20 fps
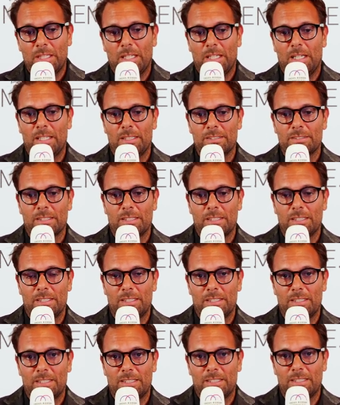And
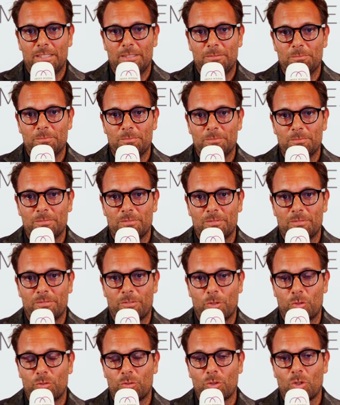um,
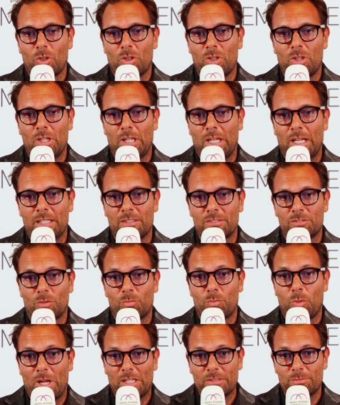for sure, I
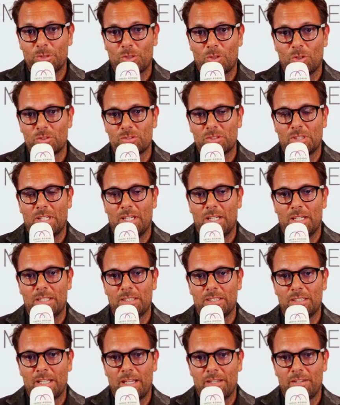surprised because
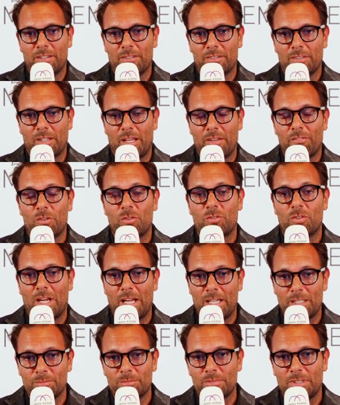I uh, every
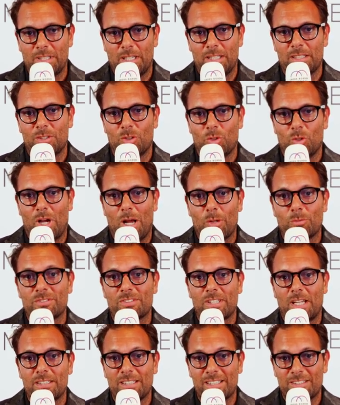time I go
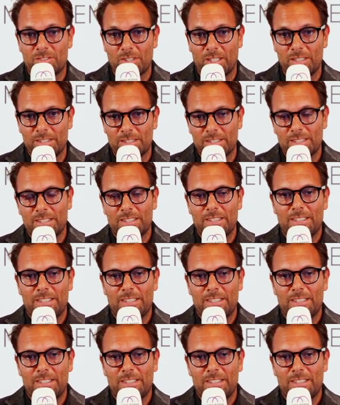outside Italy.